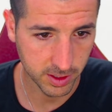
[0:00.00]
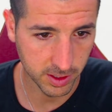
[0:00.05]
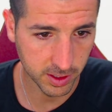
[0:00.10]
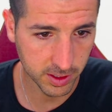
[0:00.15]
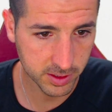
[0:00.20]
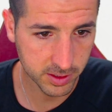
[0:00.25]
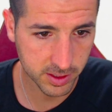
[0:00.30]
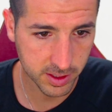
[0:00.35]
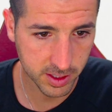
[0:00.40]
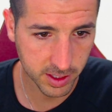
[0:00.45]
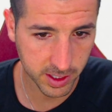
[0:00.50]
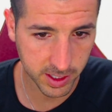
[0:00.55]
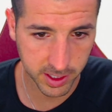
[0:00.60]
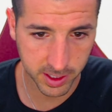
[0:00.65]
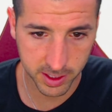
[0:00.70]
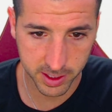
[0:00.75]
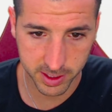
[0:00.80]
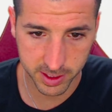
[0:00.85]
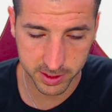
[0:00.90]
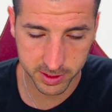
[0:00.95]
Is
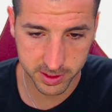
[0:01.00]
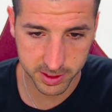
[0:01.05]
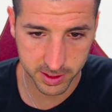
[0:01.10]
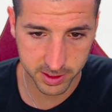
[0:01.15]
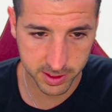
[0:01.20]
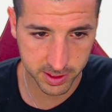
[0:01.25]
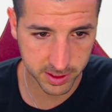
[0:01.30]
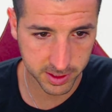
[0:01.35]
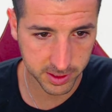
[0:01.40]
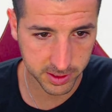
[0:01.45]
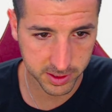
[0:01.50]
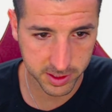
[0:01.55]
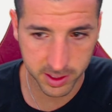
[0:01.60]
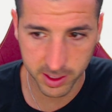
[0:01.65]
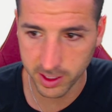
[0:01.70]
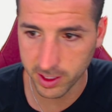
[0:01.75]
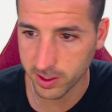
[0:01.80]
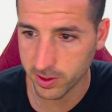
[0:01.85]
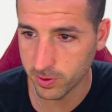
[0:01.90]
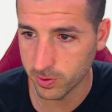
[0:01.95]
gray nicer than this
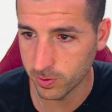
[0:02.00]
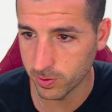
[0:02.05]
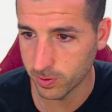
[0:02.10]
green,